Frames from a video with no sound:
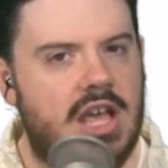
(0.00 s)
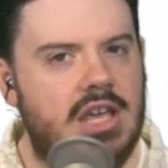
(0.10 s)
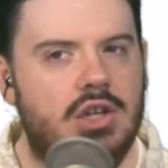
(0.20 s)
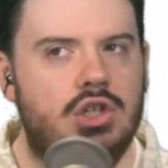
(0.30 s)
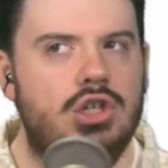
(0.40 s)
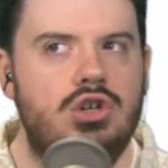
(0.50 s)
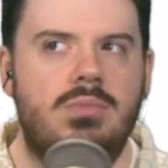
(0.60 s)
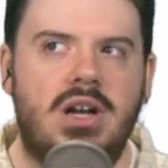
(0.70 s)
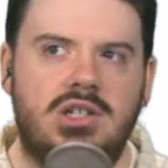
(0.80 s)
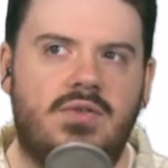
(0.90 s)
taking
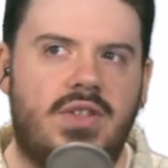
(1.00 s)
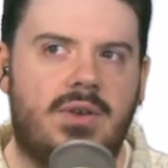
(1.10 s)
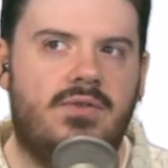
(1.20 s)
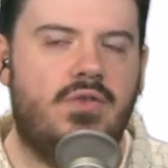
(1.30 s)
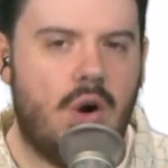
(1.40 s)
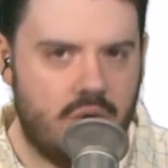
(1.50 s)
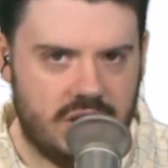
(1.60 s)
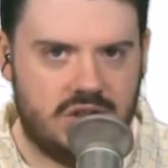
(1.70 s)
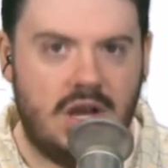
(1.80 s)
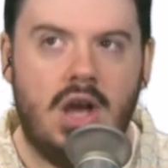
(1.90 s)
too much of their
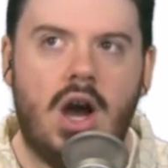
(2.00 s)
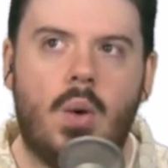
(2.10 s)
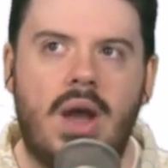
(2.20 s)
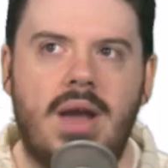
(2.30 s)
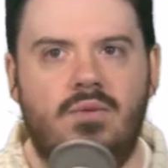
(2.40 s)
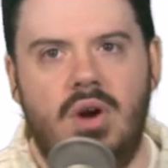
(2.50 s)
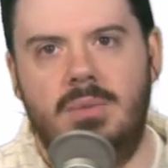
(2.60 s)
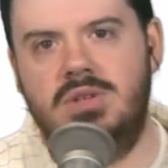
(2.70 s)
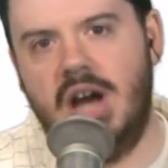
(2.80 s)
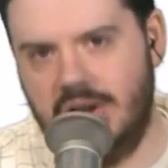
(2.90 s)
focus away
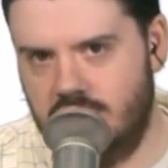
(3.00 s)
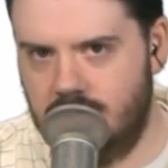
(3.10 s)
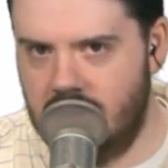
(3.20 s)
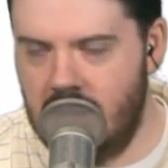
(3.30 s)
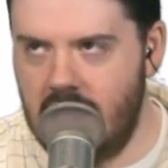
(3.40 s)
from touch.